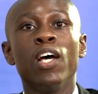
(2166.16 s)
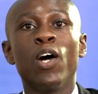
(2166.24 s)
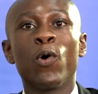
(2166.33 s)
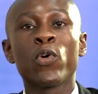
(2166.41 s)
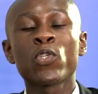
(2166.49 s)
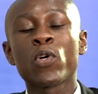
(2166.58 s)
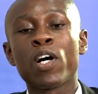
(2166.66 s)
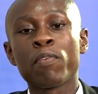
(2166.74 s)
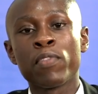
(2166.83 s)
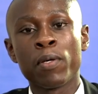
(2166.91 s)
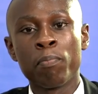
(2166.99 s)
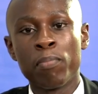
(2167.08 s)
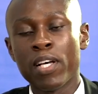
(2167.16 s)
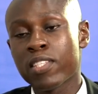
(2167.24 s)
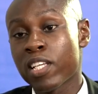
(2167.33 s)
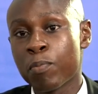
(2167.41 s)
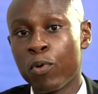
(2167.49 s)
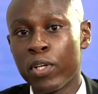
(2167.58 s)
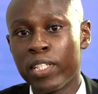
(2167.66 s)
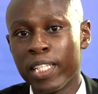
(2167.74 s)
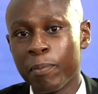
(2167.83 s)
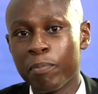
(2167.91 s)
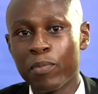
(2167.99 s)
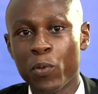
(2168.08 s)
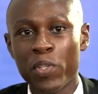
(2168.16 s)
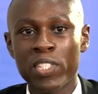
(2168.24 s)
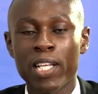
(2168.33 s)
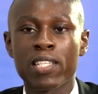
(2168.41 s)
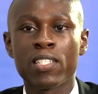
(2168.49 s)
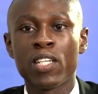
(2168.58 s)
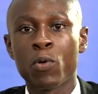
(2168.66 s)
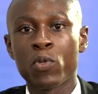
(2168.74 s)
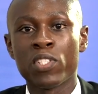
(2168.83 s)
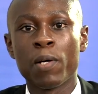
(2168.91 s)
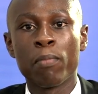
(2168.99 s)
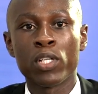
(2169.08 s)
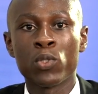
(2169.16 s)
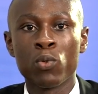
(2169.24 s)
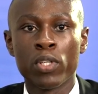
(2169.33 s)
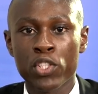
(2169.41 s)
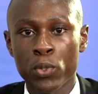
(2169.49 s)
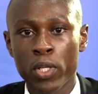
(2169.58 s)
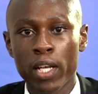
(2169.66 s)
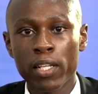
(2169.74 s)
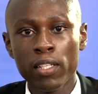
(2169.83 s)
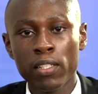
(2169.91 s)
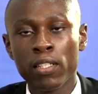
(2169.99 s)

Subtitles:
We also have the basketball team, which last year was number two nationally.